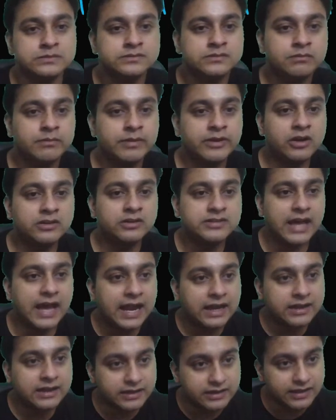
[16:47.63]
because
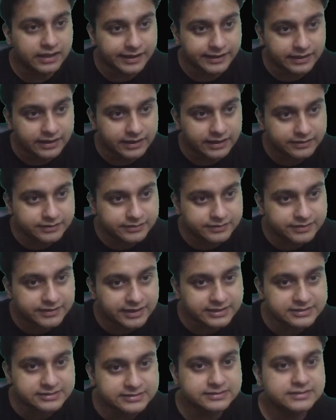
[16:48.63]
at this
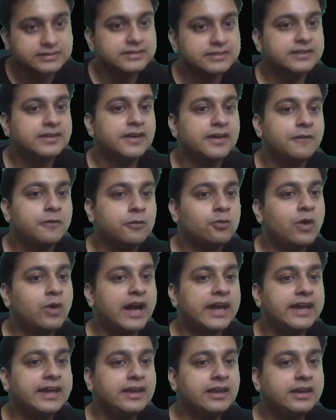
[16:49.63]

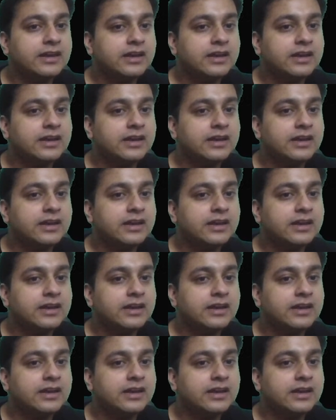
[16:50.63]
y